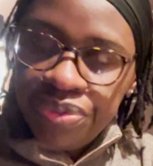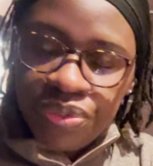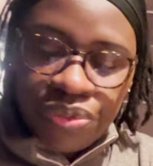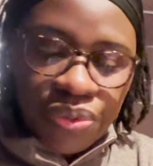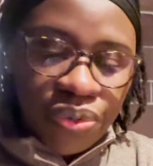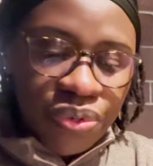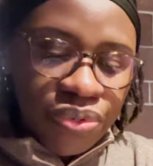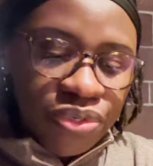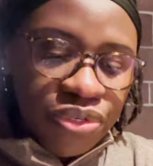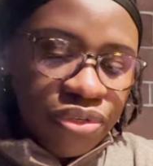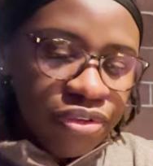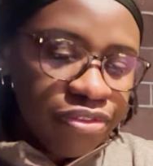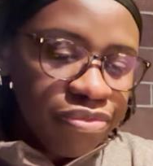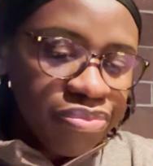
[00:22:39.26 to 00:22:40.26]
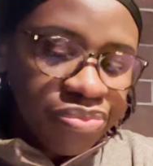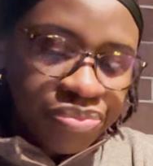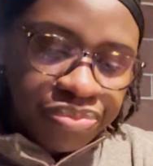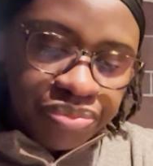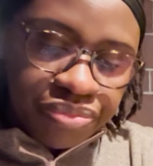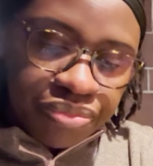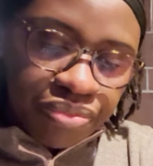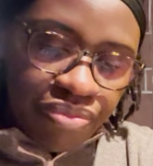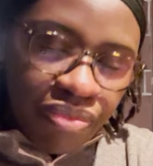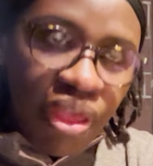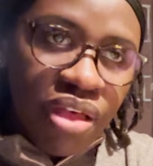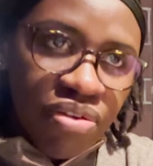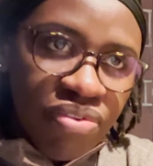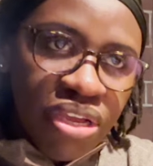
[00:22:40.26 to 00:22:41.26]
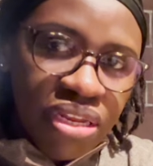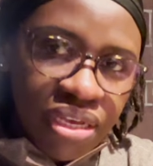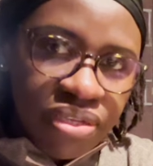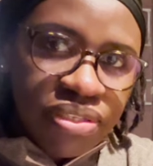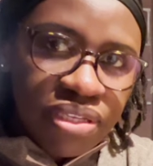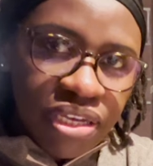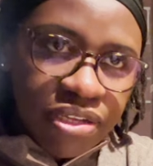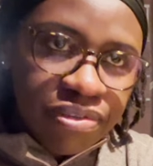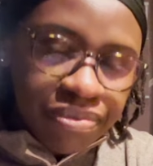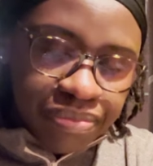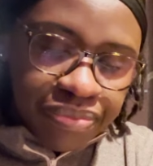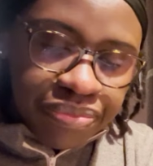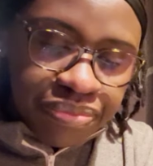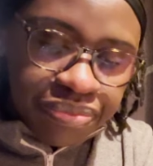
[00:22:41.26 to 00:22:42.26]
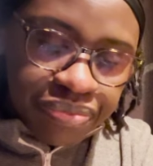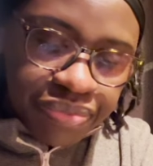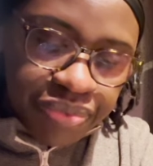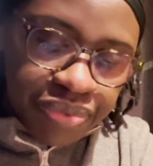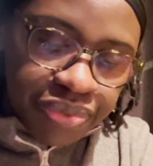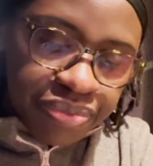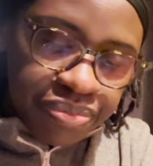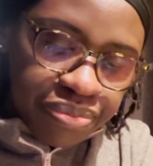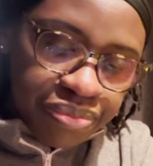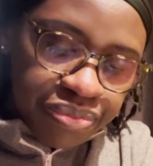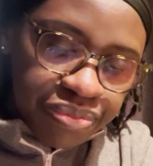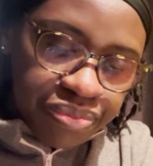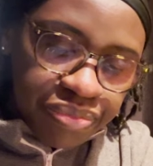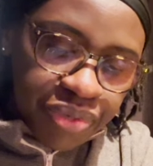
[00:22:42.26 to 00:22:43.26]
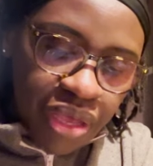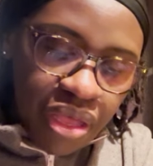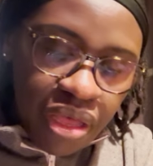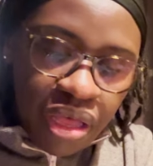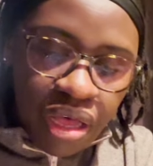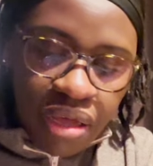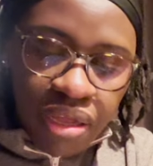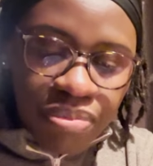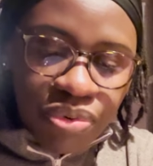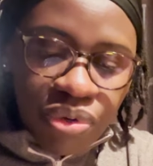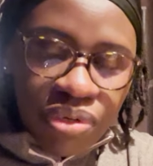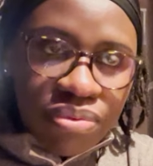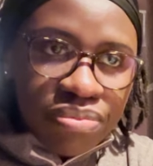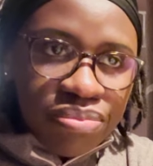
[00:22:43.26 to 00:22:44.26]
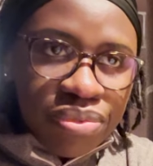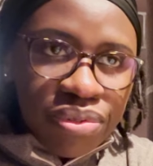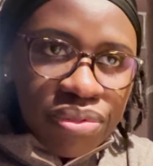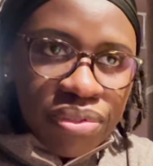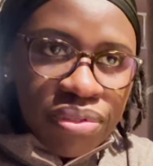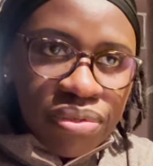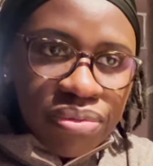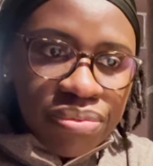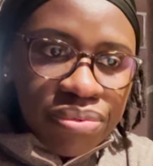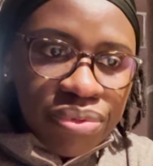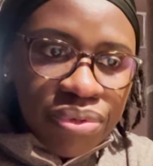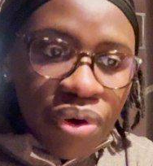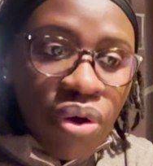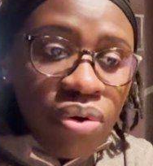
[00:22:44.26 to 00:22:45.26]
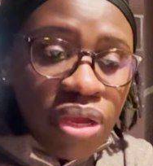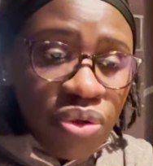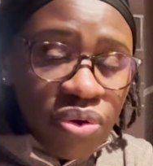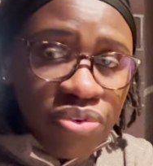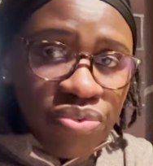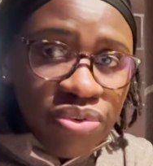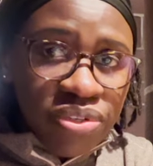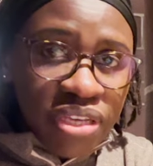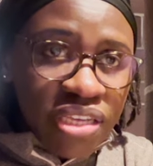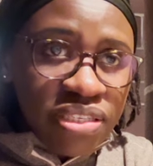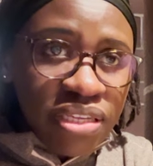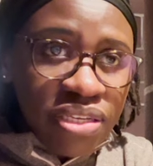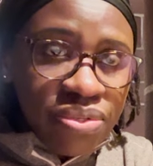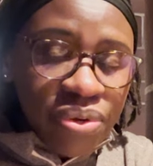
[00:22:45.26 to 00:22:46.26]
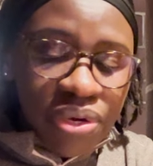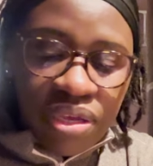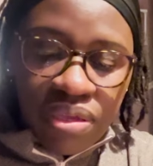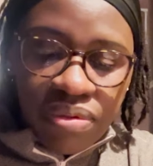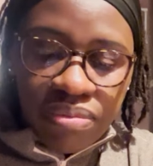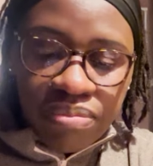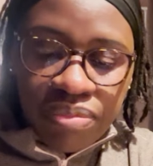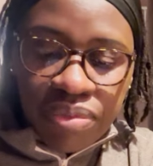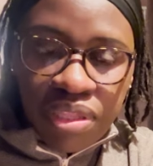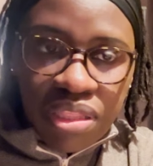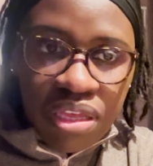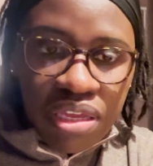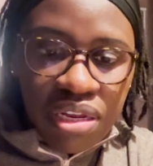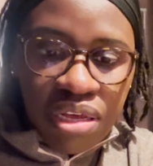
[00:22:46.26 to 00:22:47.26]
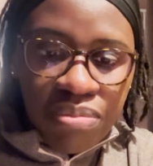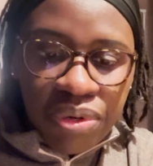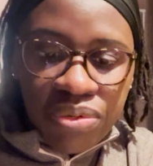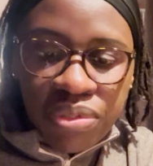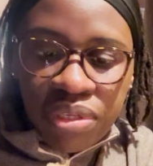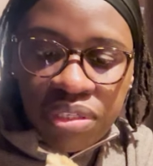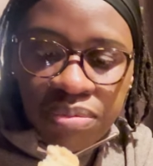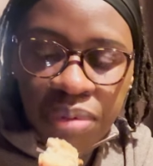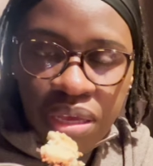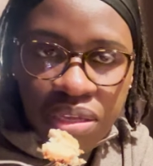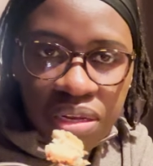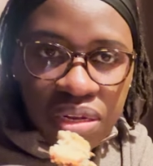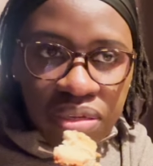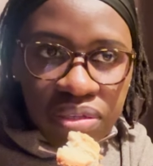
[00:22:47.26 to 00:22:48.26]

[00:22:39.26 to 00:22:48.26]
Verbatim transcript: So good. Nice. Very nice, yeah. The cheesecake. The, I mean the fruit cake. All right, your fruit cake is nice. Okay. Yeah. And then I'm going to taste my. It's